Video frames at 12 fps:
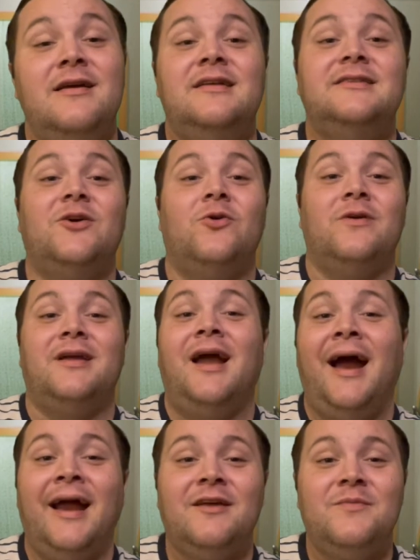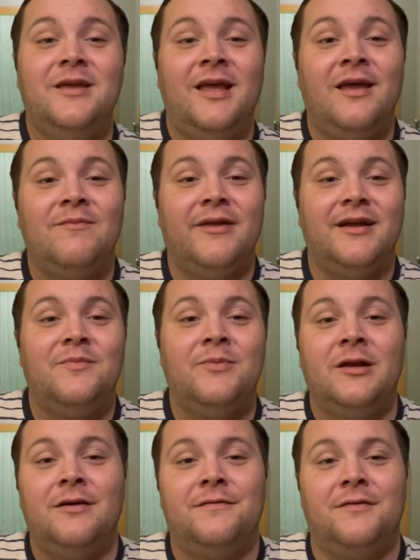So it kind of became like a
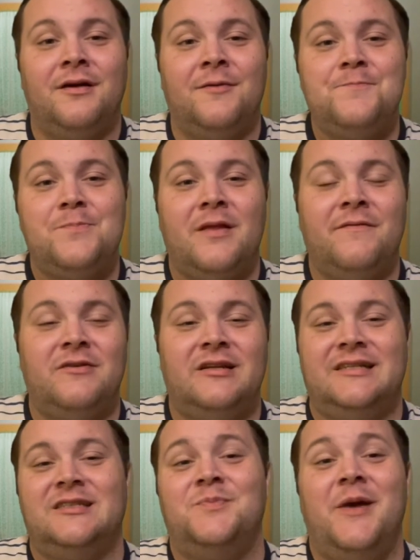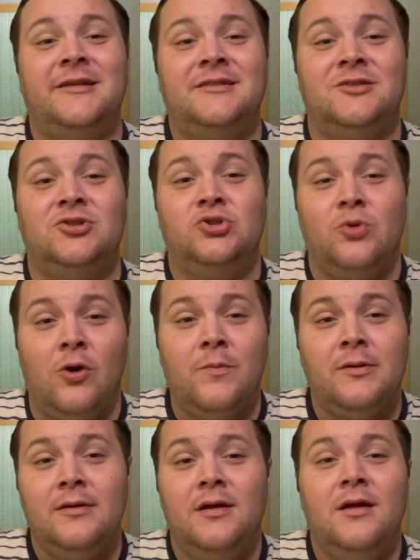bit of an expected trope,
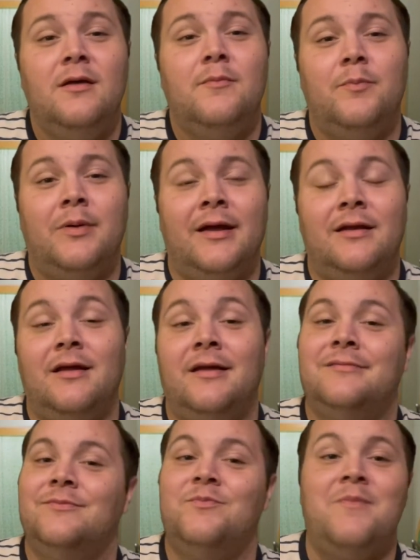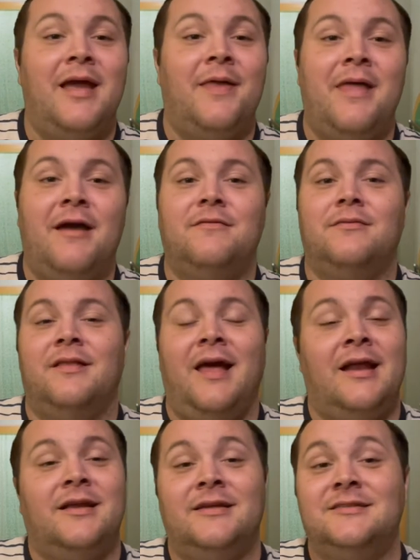but it, man,
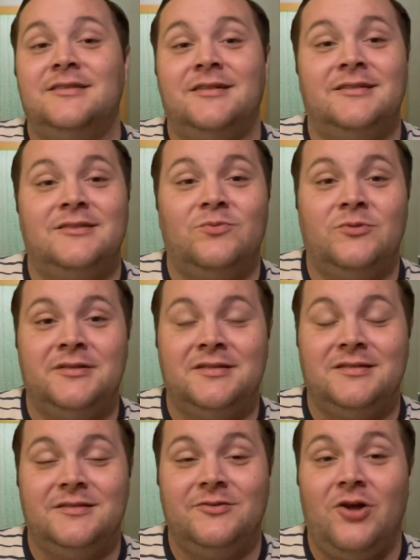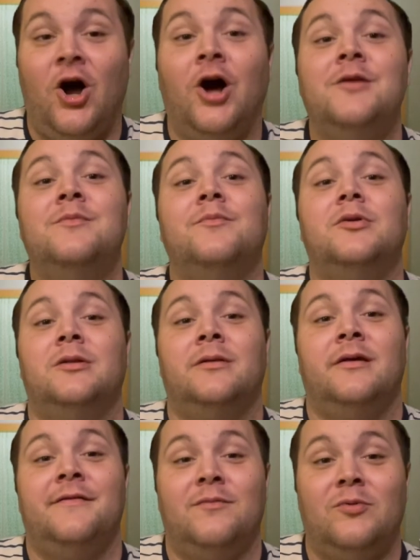that instance was
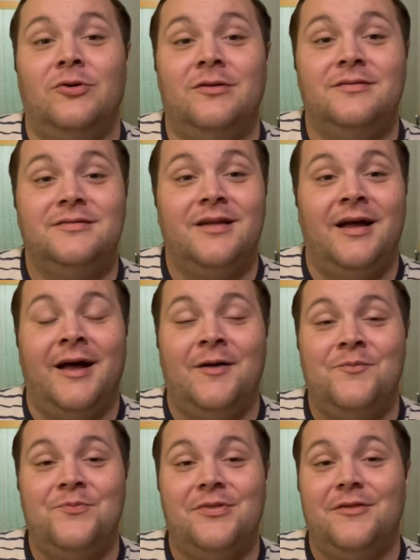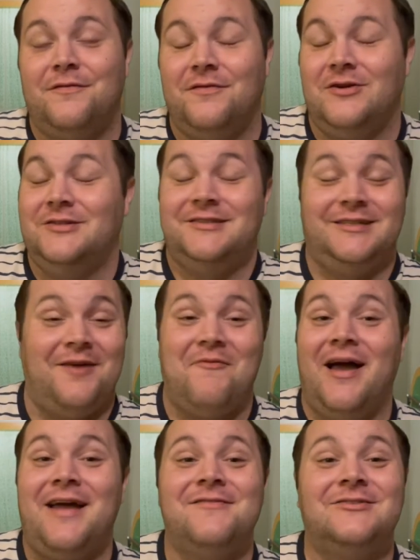unbelievable the first time
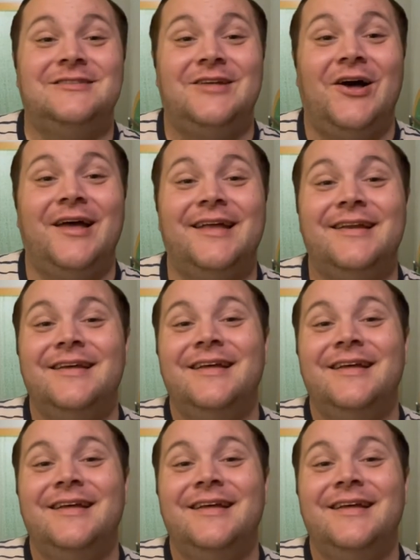I ever saw it.